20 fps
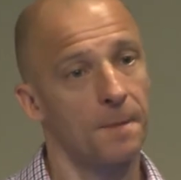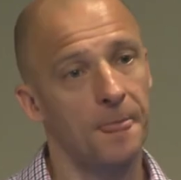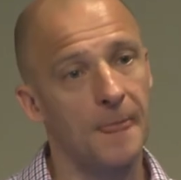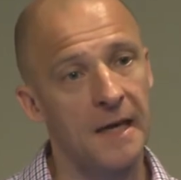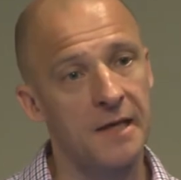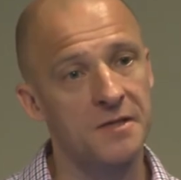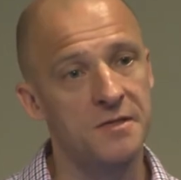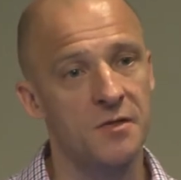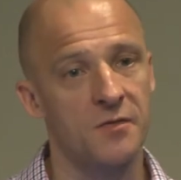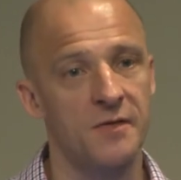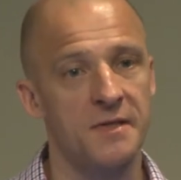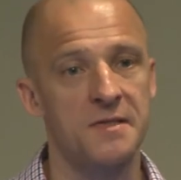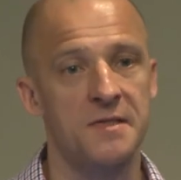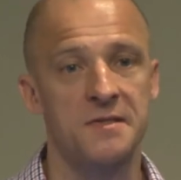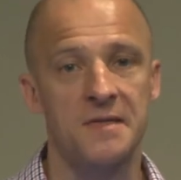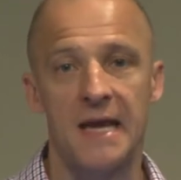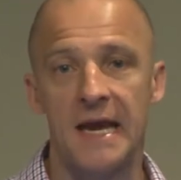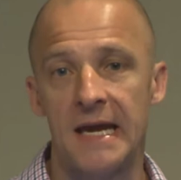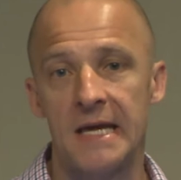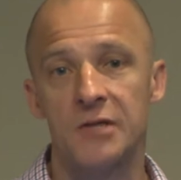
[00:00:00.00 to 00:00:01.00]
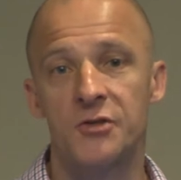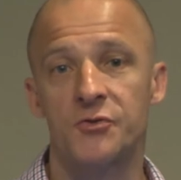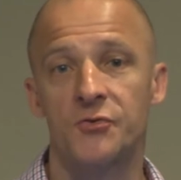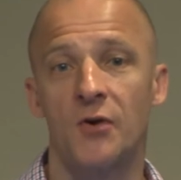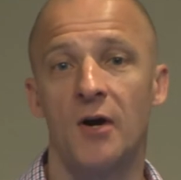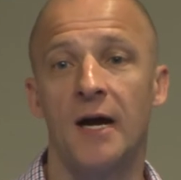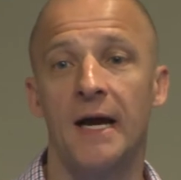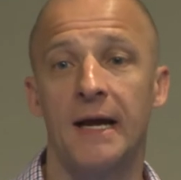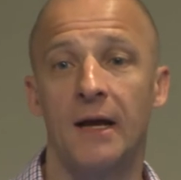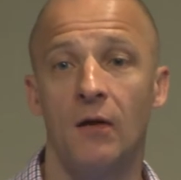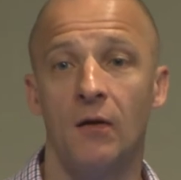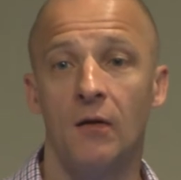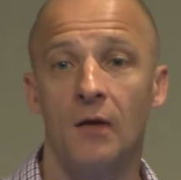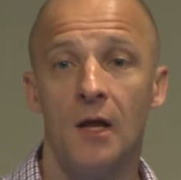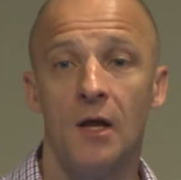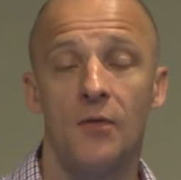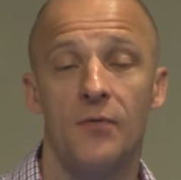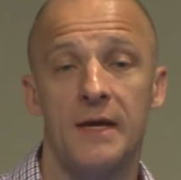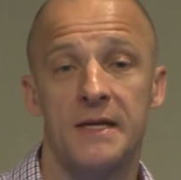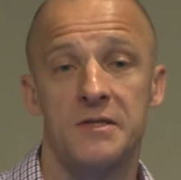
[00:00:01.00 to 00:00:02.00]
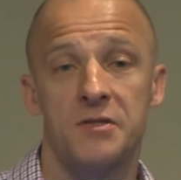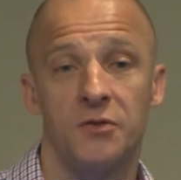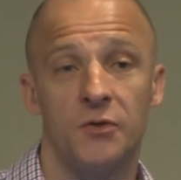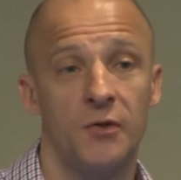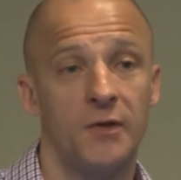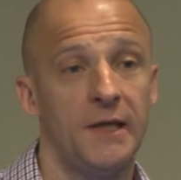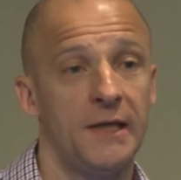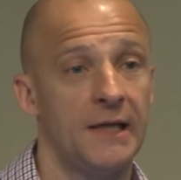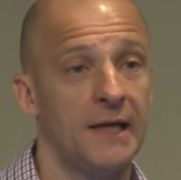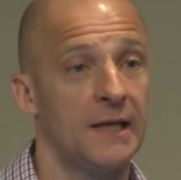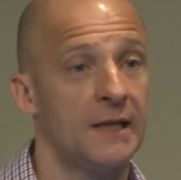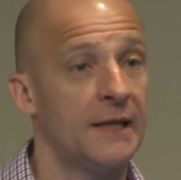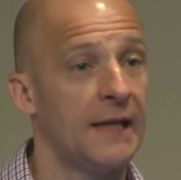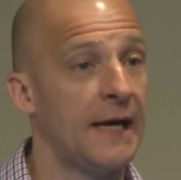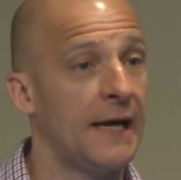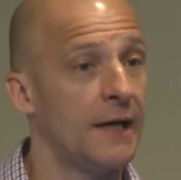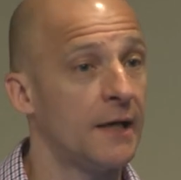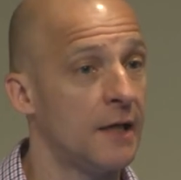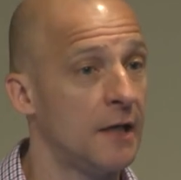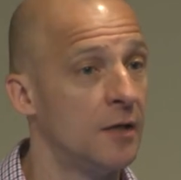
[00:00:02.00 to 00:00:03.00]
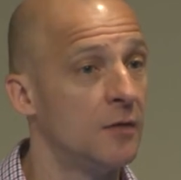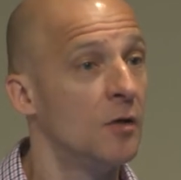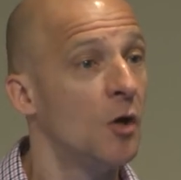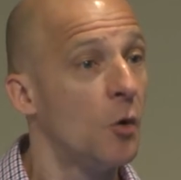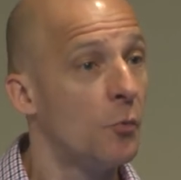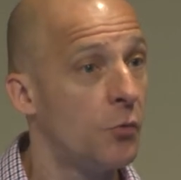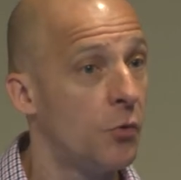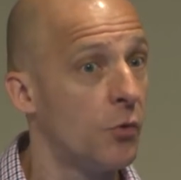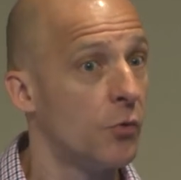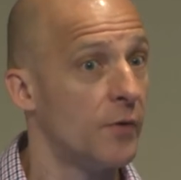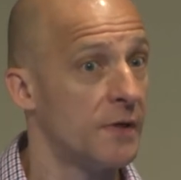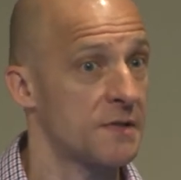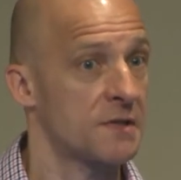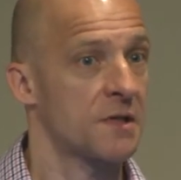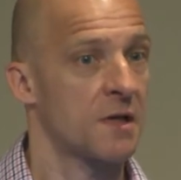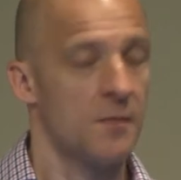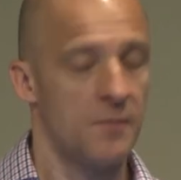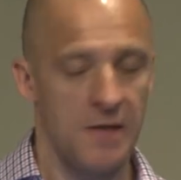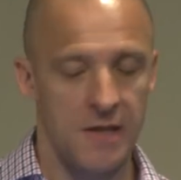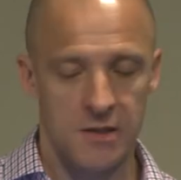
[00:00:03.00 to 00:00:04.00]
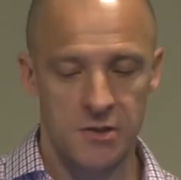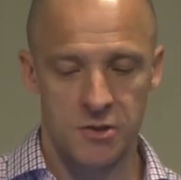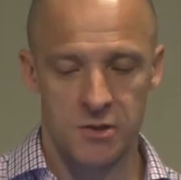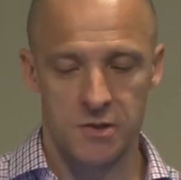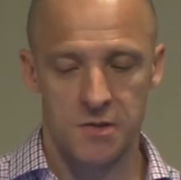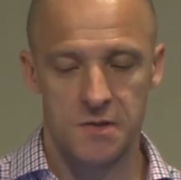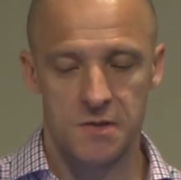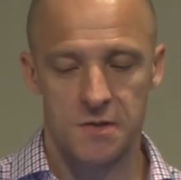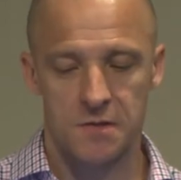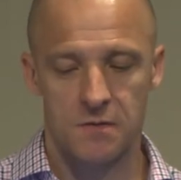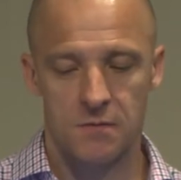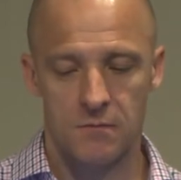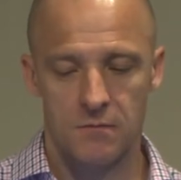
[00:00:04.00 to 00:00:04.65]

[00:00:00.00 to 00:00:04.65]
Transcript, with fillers: And so this is a trial that's looking at that in poor risk patients.